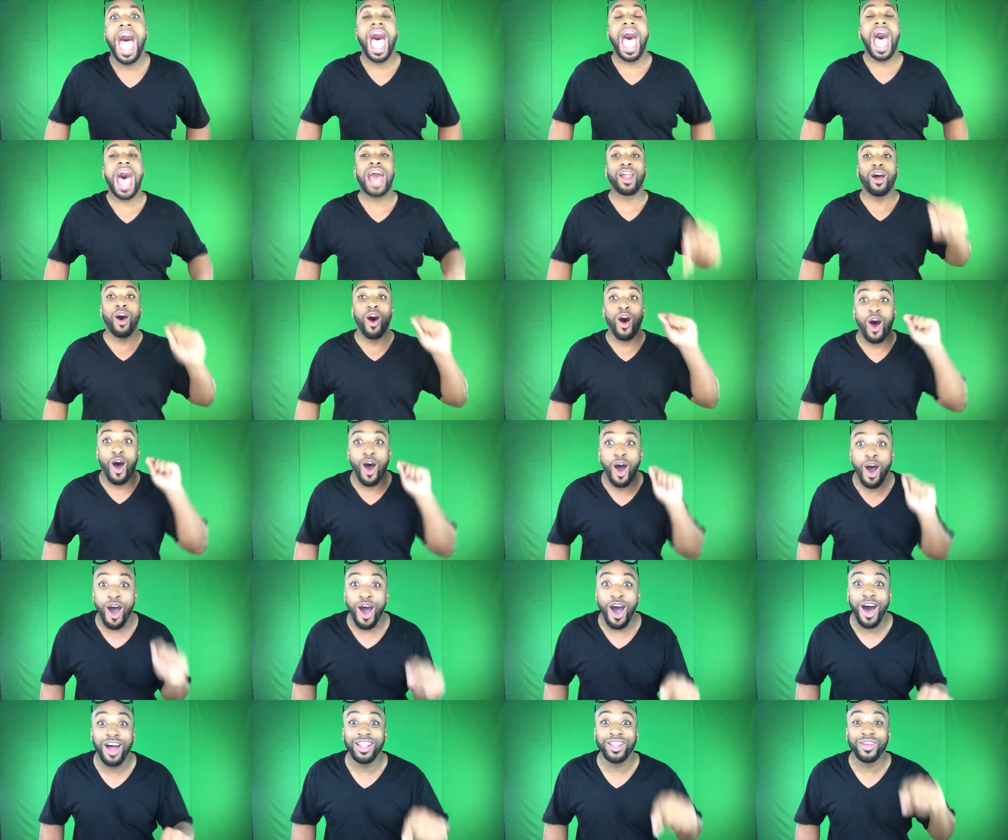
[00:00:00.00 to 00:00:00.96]
out of
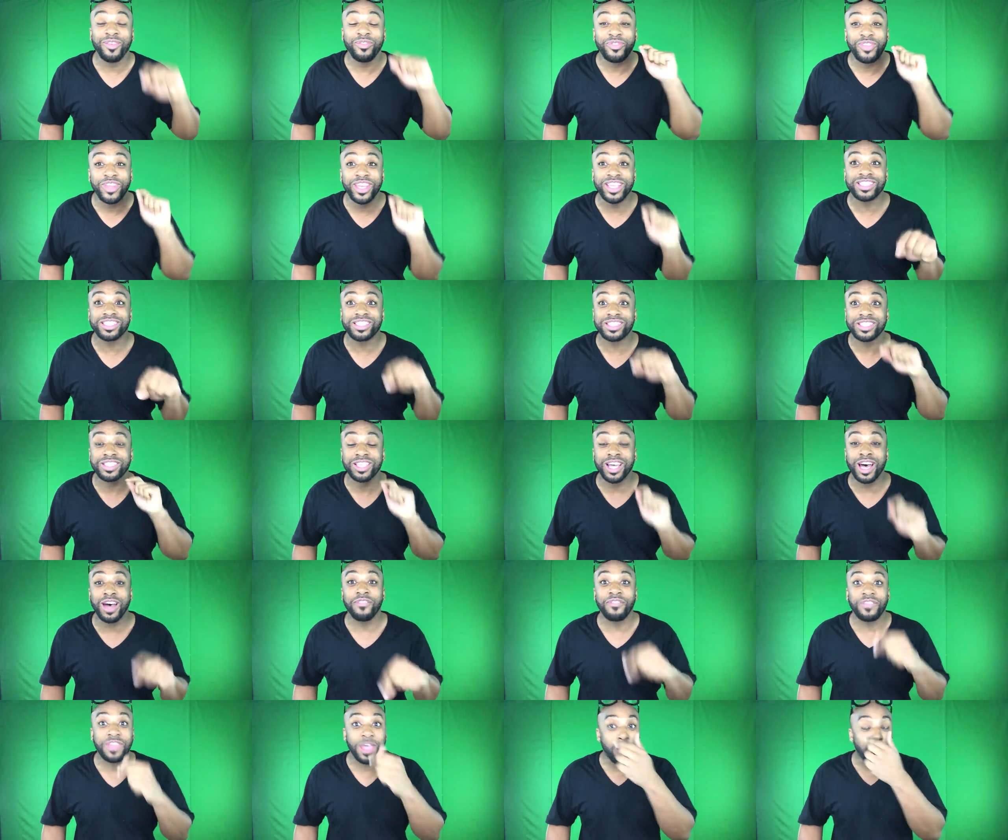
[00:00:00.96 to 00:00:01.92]
all of this
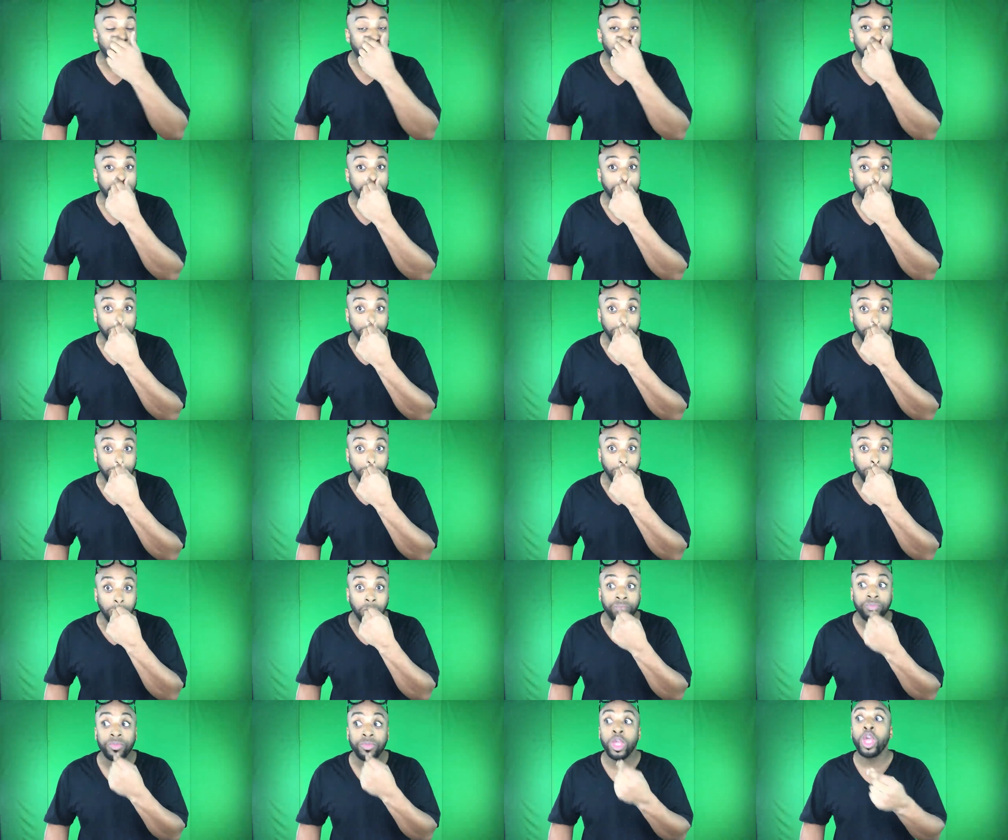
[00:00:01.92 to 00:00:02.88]
stuff that we
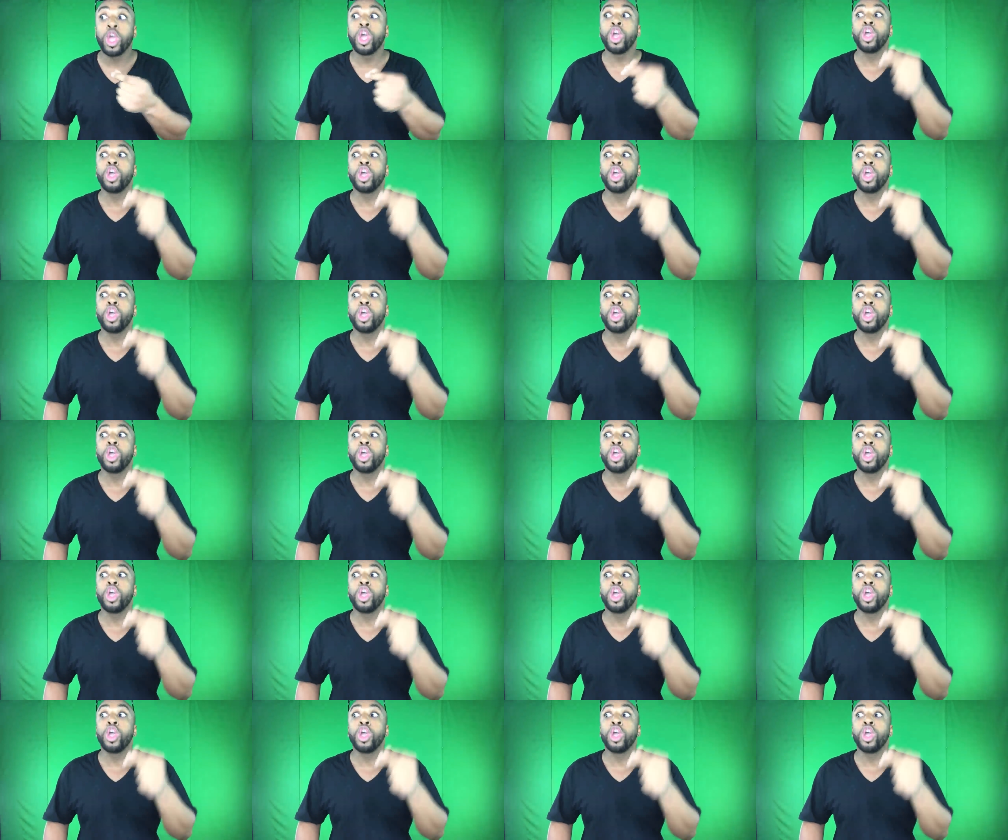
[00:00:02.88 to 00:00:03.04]
do,